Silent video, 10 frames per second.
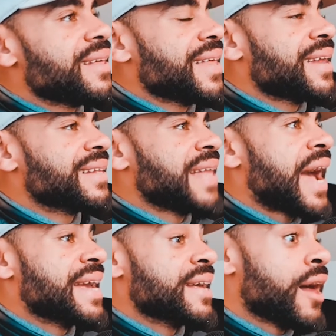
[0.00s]
the end of the
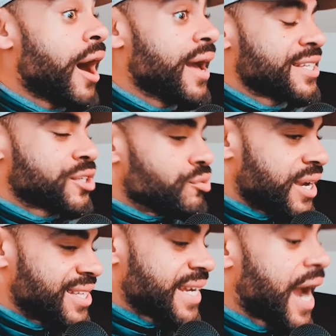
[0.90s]
day, it's
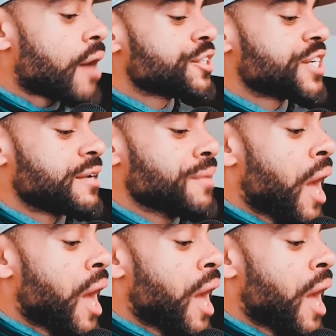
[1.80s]
encouraging.